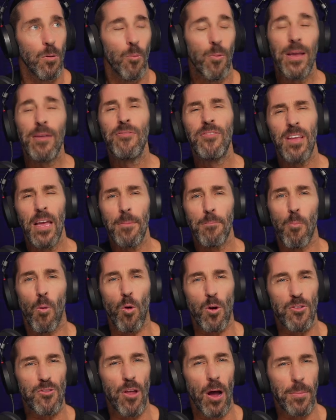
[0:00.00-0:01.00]
We've seen
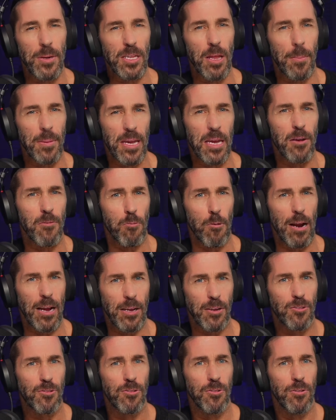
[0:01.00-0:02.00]
more WWE
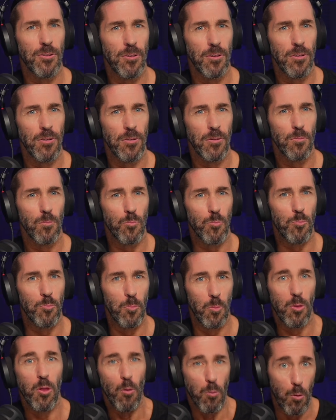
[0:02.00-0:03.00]
rings.
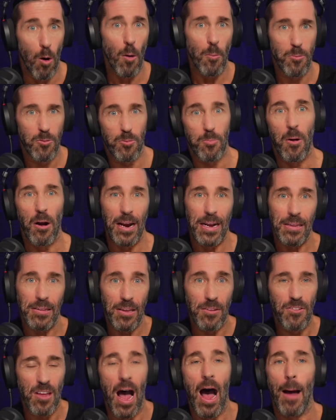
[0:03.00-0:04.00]
The ropes break.
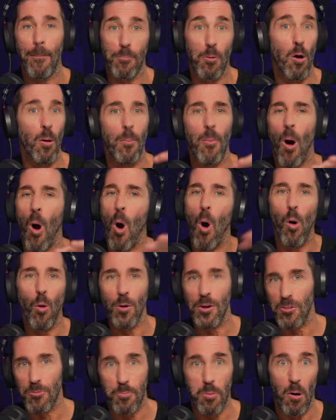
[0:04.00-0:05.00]
The top rope
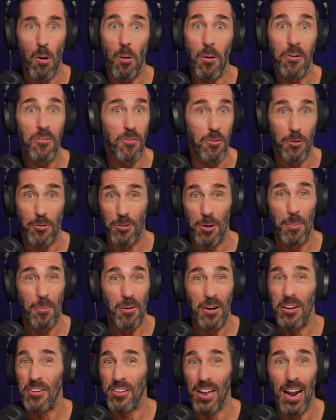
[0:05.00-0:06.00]
always broke for some
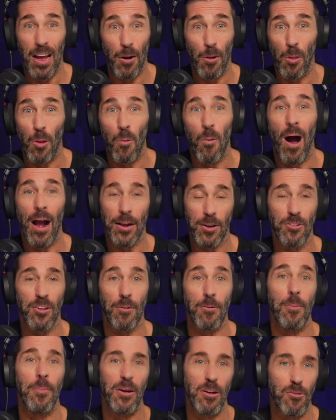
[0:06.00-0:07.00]
reason. I don't know why, because
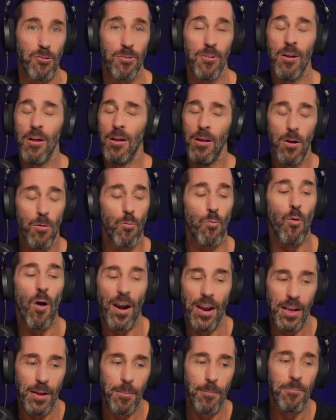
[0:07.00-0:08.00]
everybody's
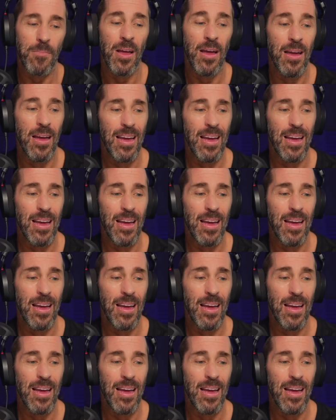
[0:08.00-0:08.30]
running them.